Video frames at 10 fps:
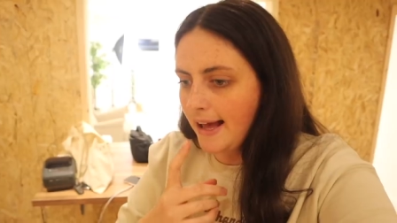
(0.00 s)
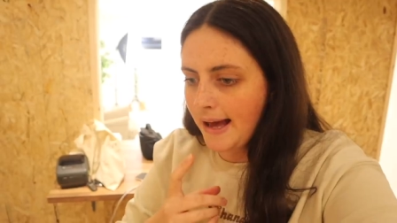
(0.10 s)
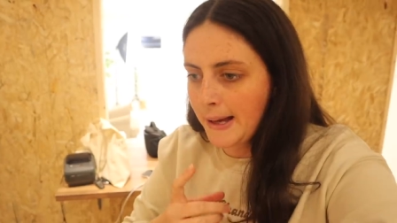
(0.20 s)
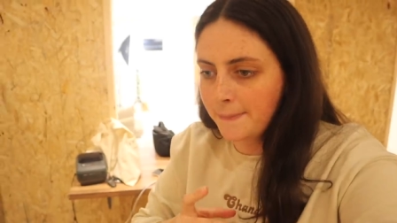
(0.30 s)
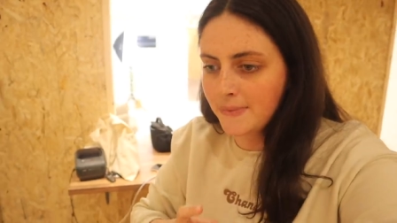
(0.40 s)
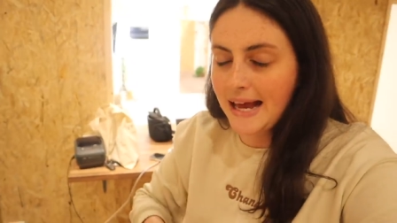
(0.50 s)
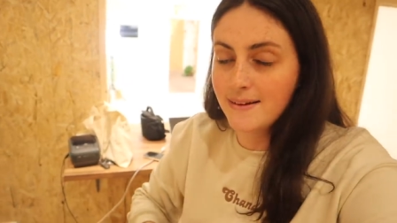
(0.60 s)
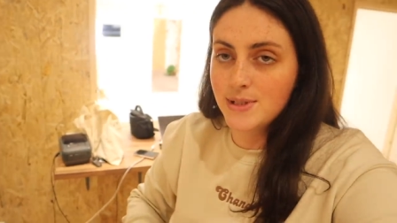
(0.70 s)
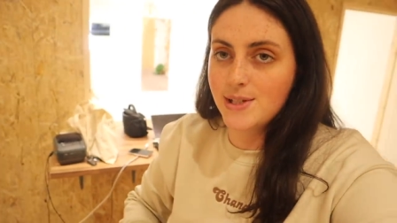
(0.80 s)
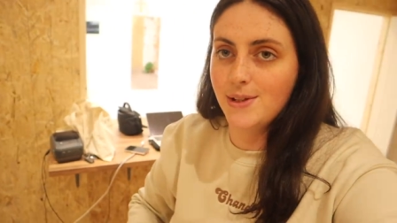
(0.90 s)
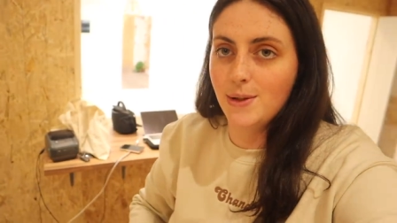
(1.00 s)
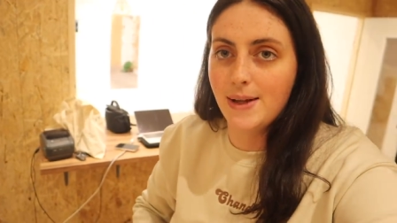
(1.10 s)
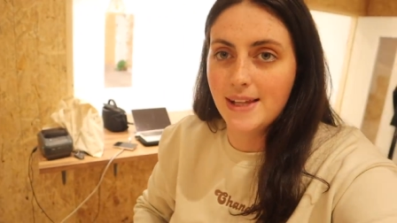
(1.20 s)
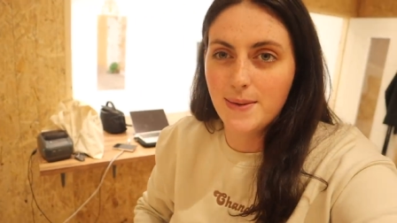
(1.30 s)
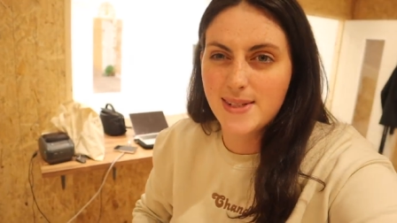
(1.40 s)
Um, that was the only
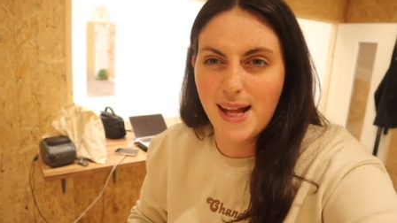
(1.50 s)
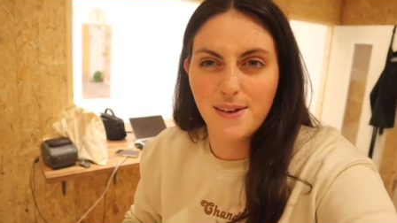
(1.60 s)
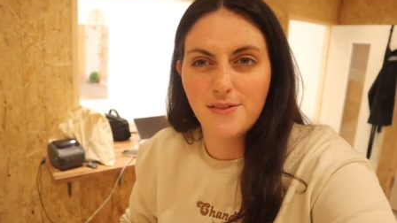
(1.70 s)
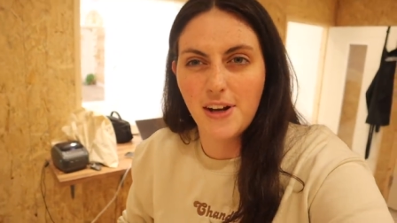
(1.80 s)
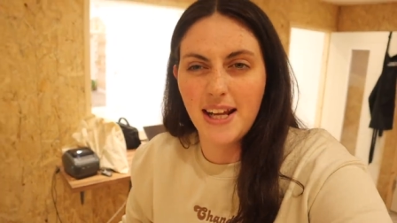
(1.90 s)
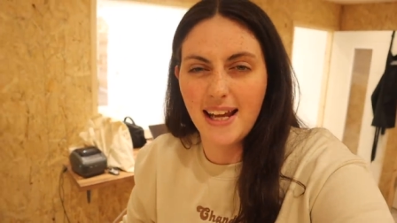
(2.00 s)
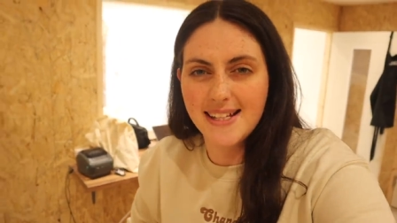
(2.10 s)
one that I was kind of running